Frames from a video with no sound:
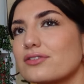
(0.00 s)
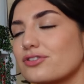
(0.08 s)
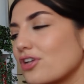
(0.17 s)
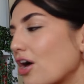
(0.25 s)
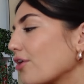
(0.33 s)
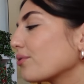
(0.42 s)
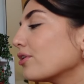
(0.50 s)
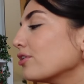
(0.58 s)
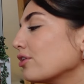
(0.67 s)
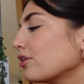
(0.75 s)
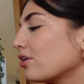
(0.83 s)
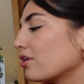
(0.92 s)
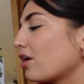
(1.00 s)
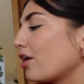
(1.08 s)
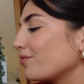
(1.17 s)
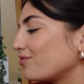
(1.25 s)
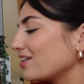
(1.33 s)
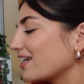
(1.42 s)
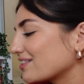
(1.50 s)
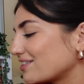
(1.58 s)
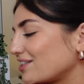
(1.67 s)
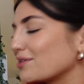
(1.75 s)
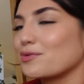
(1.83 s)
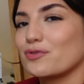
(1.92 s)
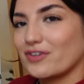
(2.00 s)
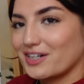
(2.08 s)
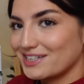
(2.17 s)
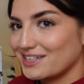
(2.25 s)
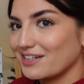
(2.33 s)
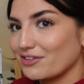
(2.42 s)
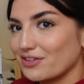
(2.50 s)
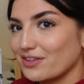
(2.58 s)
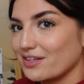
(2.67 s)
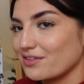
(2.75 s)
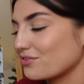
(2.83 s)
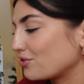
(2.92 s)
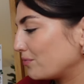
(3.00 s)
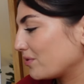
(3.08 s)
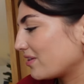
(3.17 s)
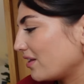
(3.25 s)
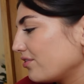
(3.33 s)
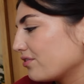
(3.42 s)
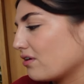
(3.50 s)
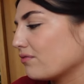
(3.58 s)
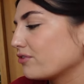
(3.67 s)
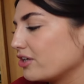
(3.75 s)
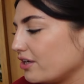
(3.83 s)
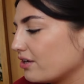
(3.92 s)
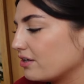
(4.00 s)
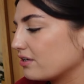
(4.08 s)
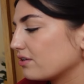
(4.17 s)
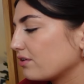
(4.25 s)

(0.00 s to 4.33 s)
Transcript: So hopefully next year we'll finally get to these two, because they do sound really good.